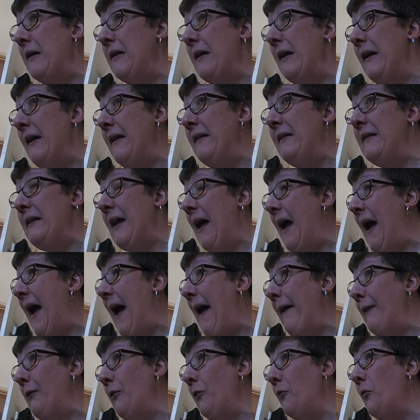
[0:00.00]
And
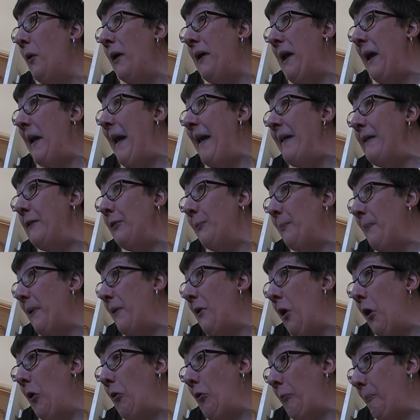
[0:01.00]
I don't want to end up
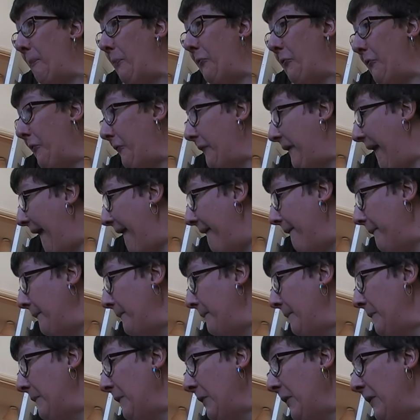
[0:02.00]
in hospital again.
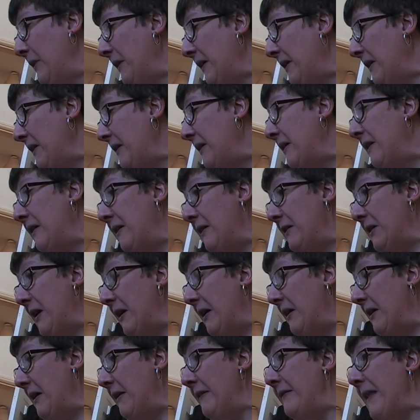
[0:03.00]

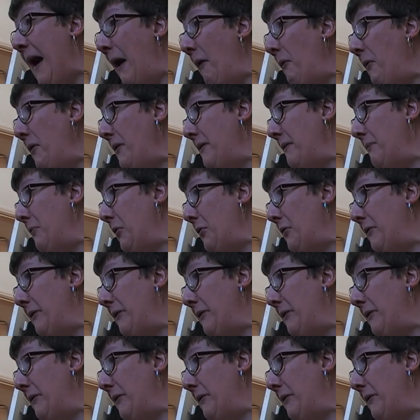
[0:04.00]
And that was the most